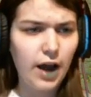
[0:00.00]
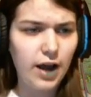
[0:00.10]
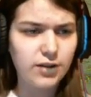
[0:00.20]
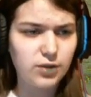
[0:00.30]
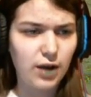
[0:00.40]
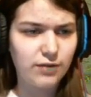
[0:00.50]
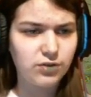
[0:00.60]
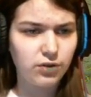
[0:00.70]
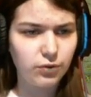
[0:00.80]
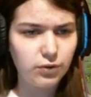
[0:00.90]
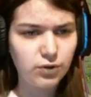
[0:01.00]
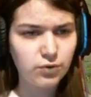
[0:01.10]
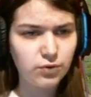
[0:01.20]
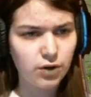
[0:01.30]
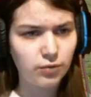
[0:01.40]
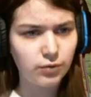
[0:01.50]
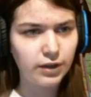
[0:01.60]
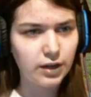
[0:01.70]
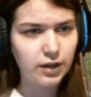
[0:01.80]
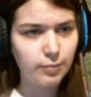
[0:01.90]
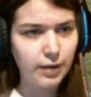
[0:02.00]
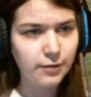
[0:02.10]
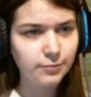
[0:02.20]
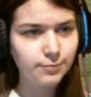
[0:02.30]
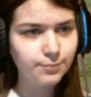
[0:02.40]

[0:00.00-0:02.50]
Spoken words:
I also have Saluna, who's a really good pet.